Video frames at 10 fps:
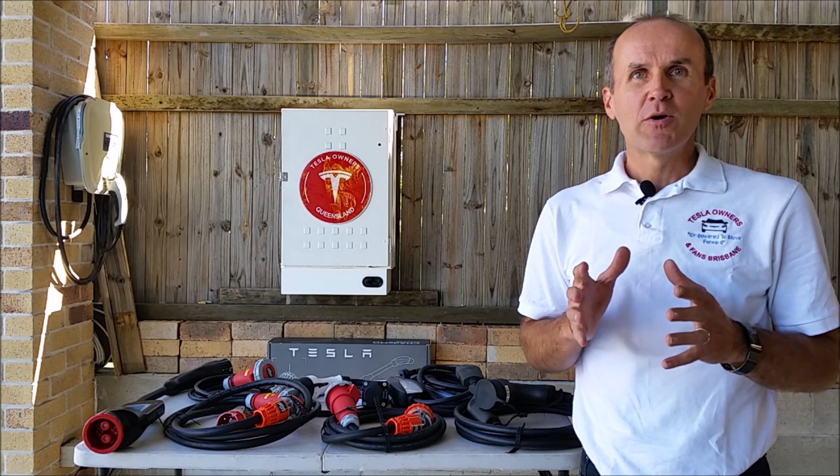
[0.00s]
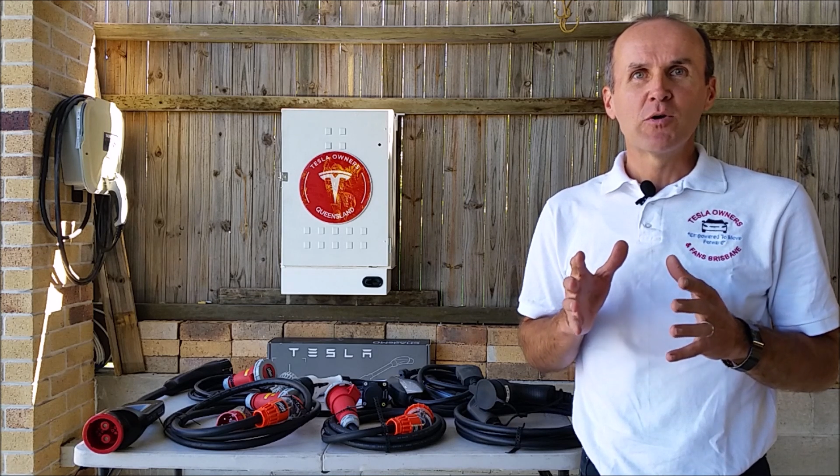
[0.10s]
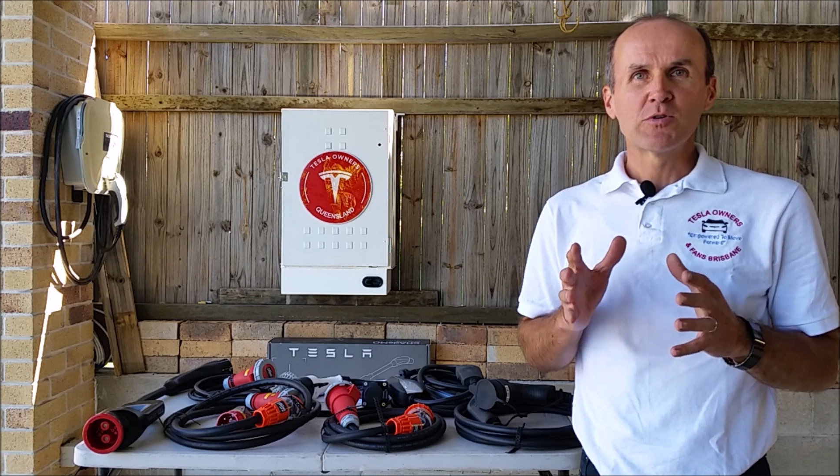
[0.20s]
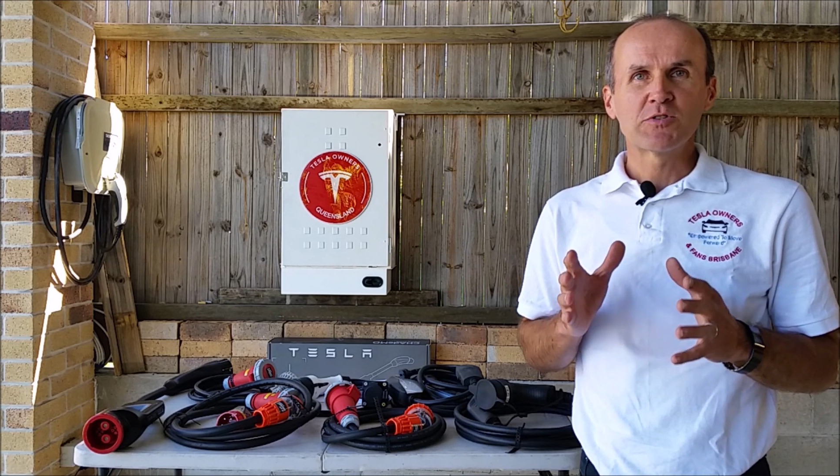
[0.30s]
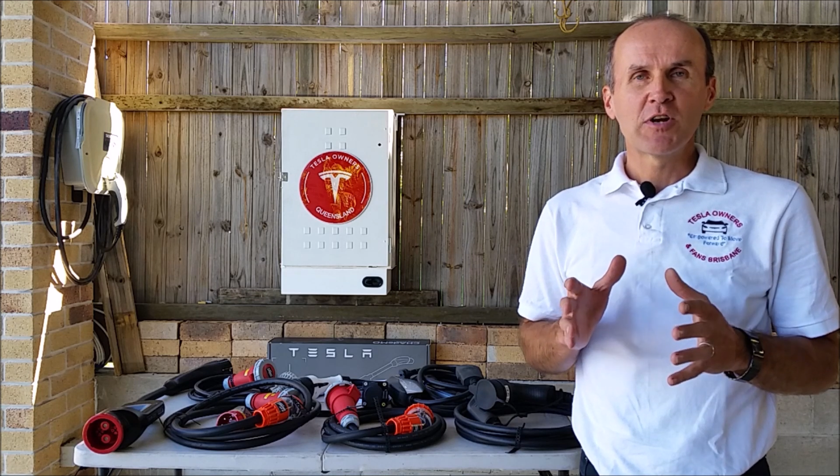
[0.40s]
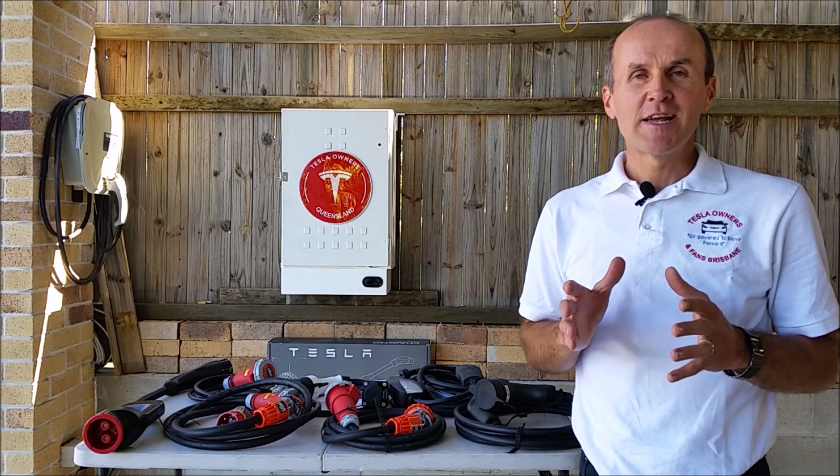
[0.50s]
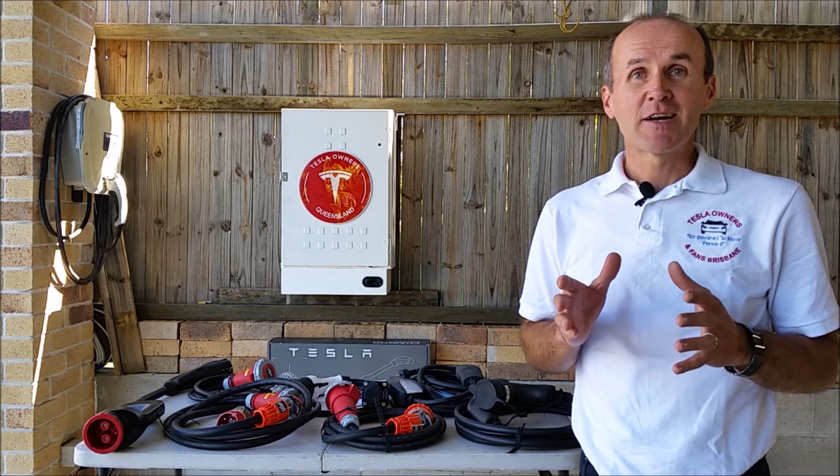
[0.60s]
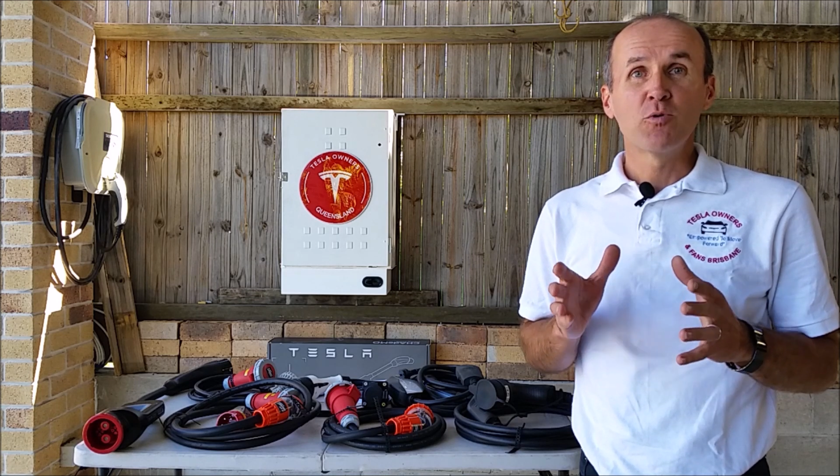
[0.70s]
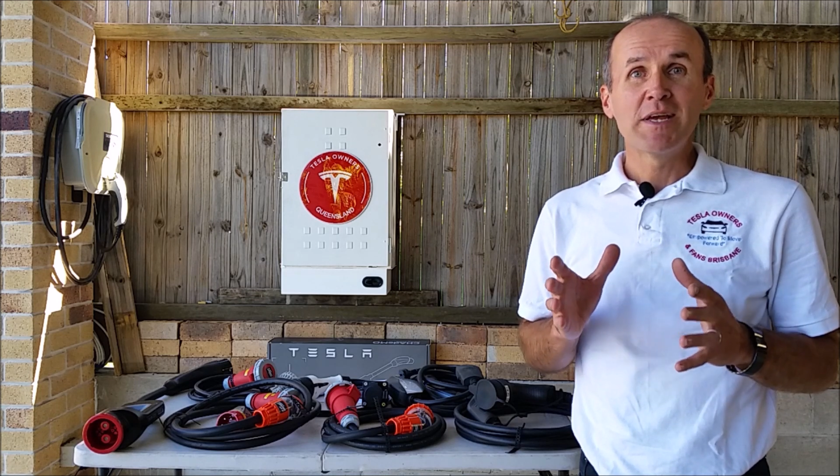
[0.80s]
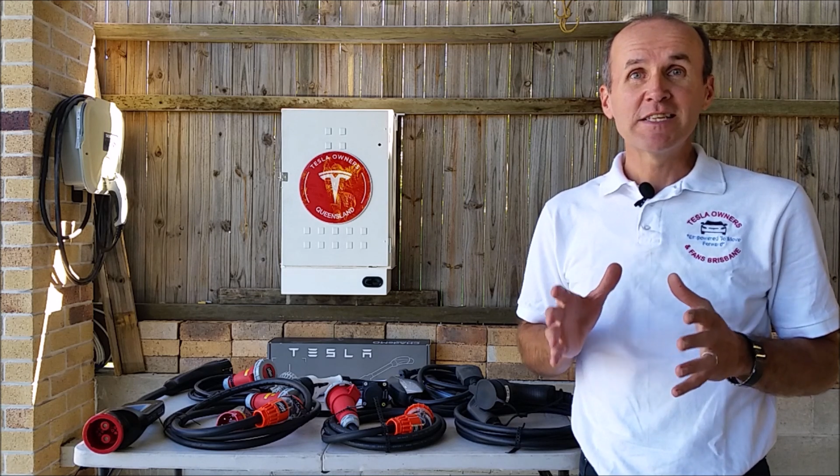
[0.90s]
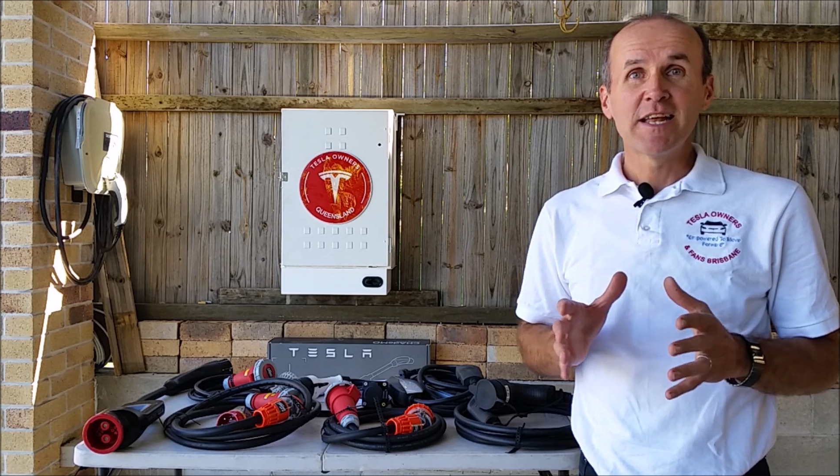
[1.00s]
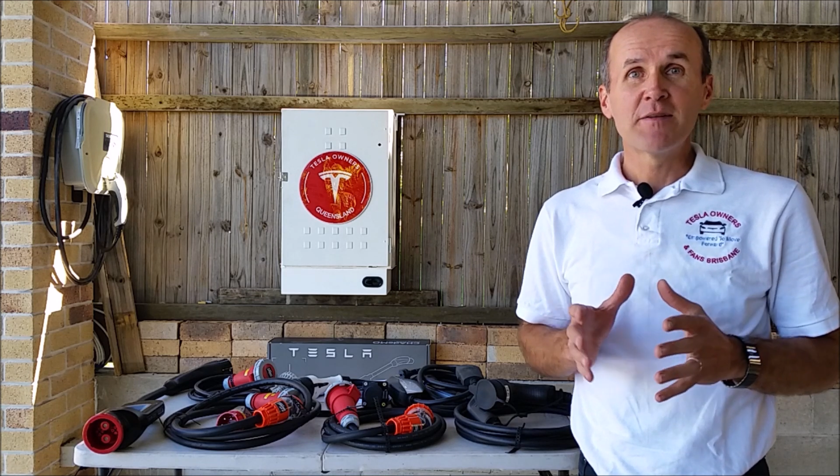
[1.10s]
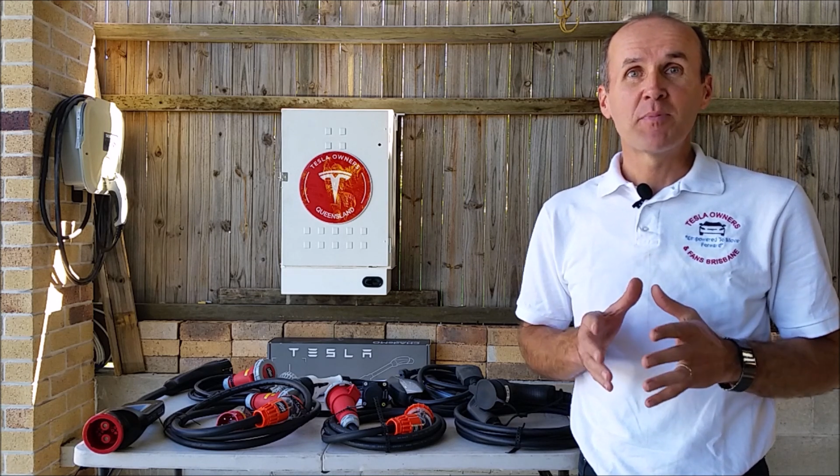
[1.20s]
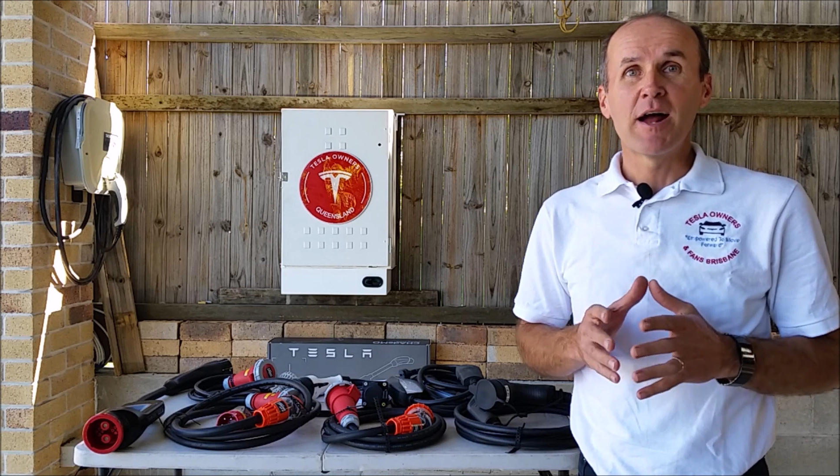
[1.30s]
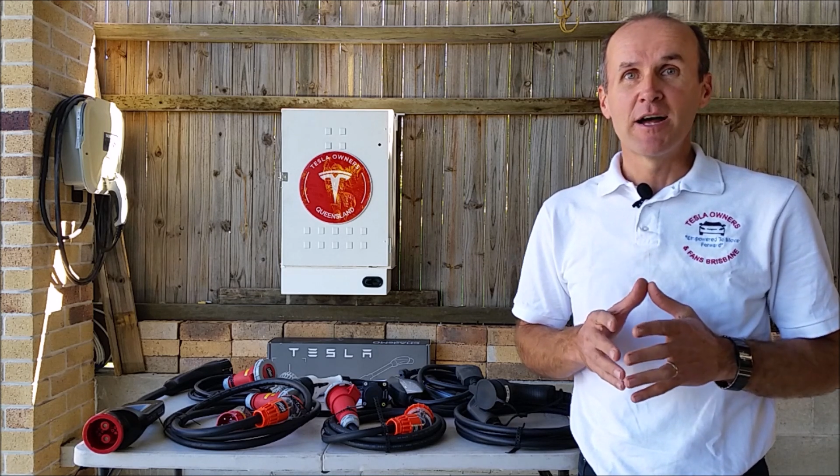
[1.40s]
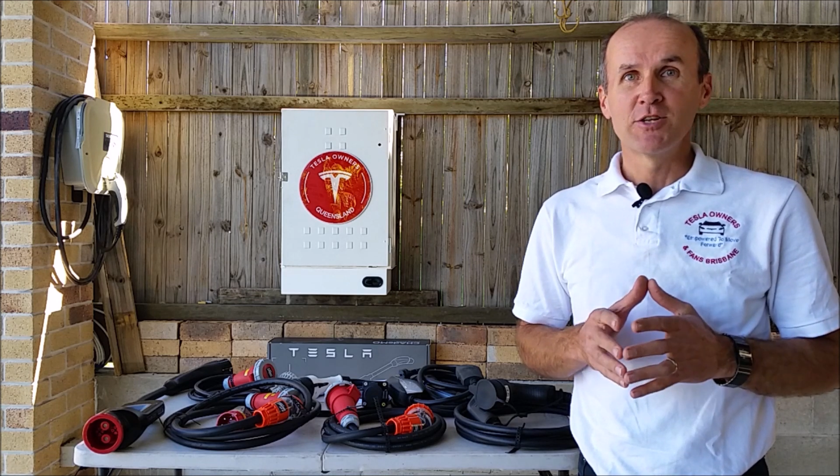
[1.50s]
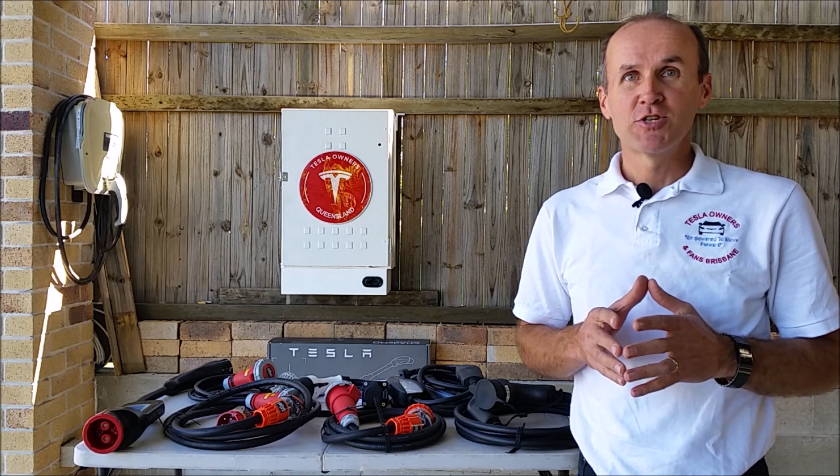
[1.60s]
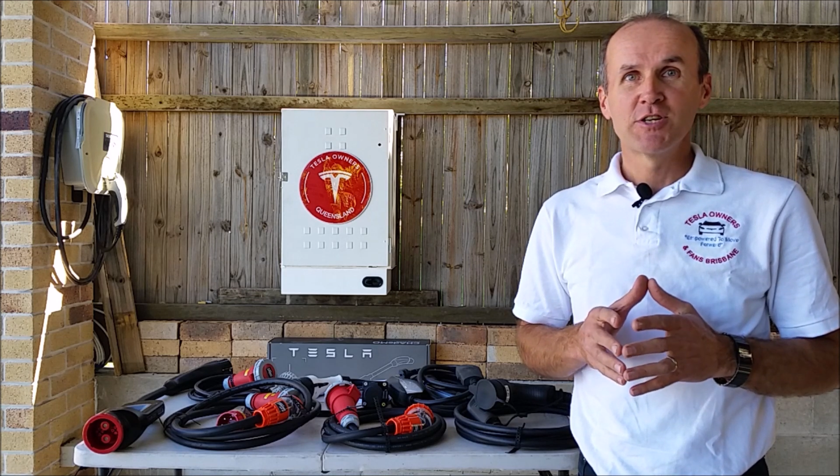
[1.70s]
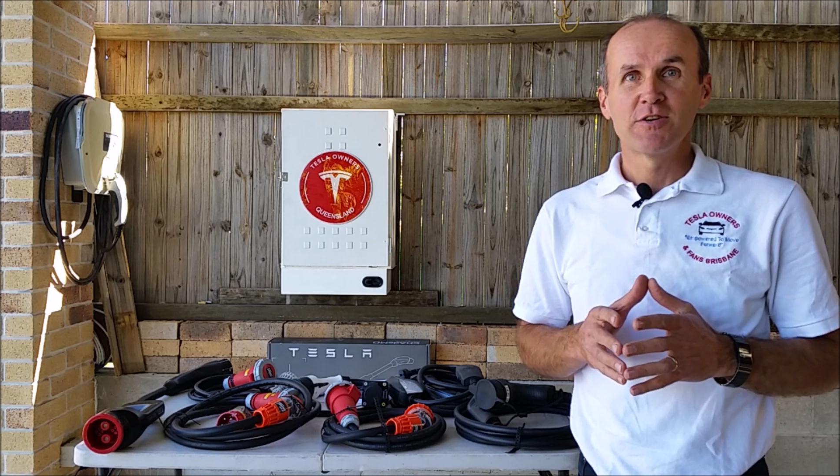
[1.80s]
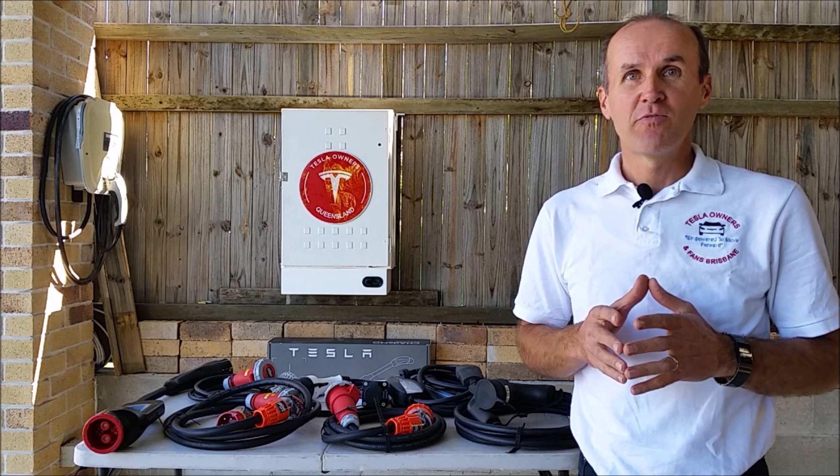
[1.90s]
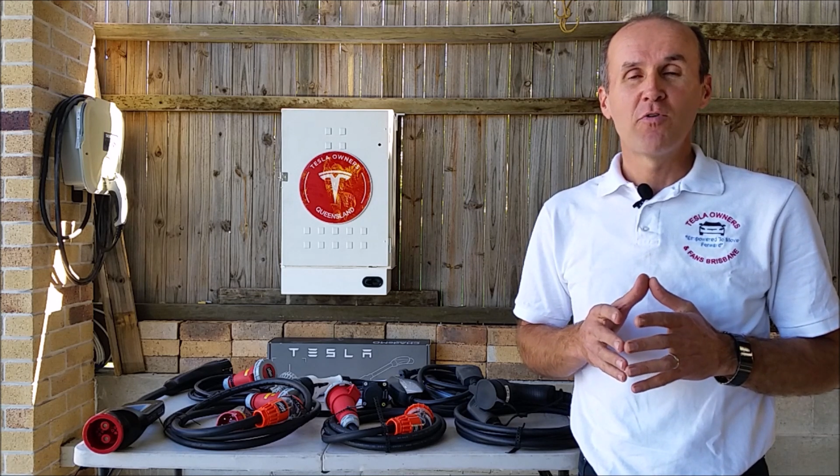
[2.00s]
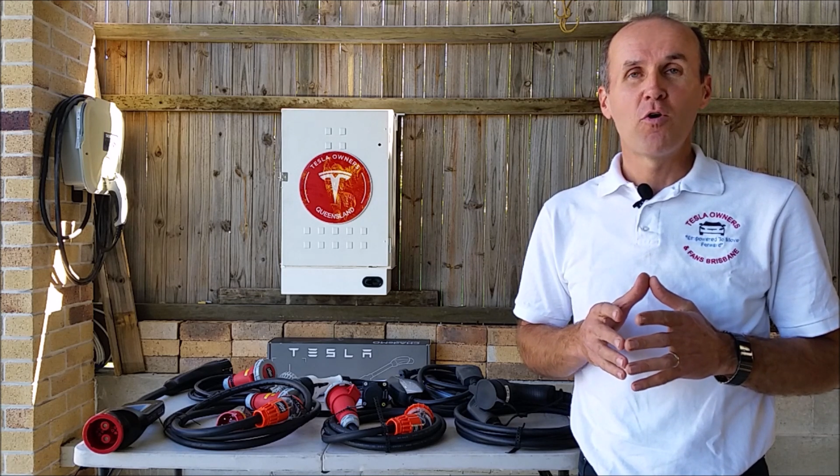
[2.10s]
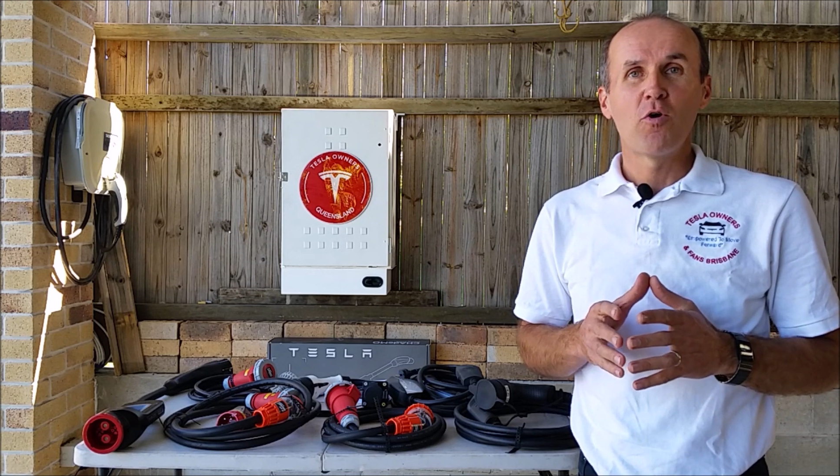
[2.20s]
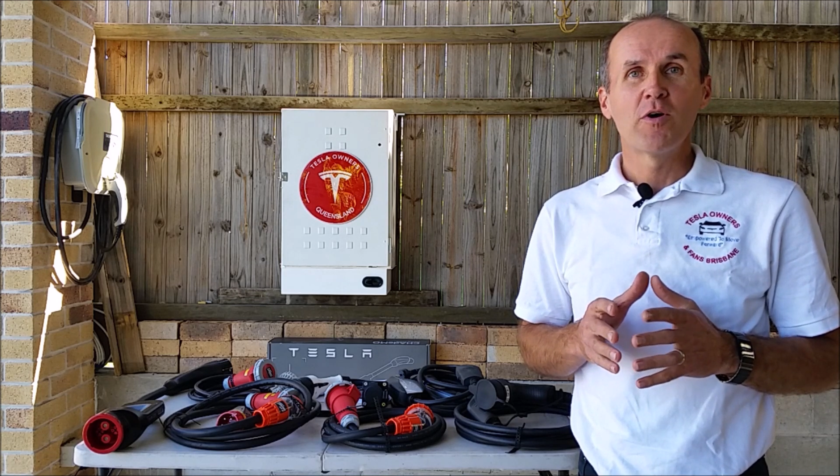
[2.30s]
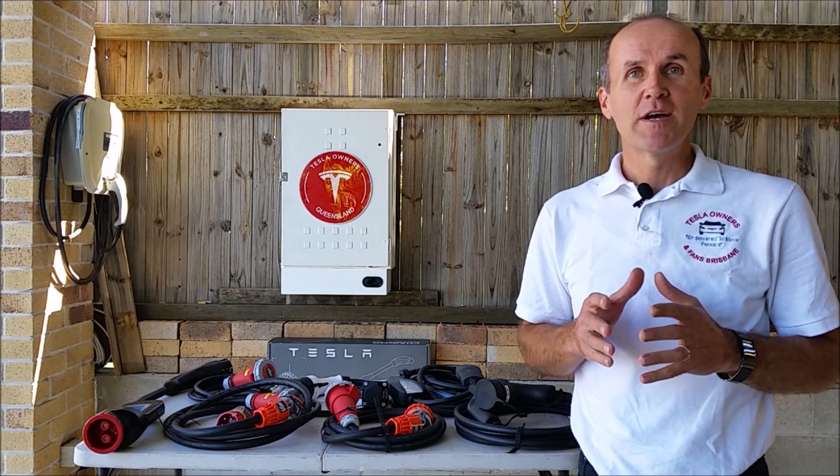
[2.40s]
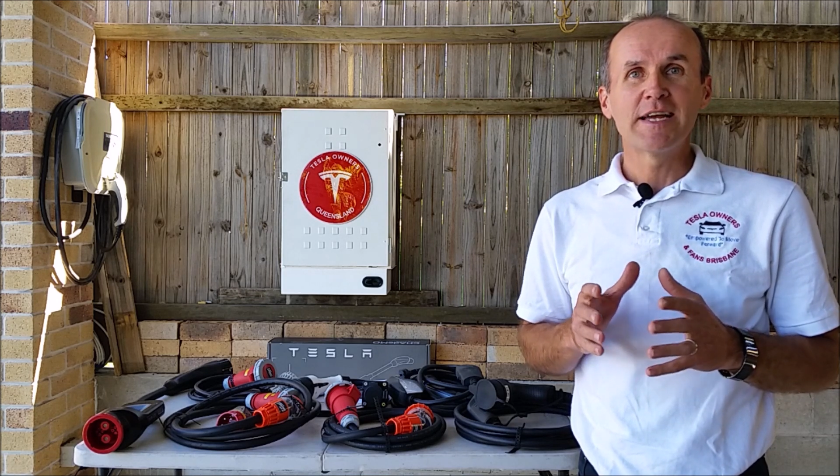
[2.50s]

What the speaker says: Australia Queensland branch for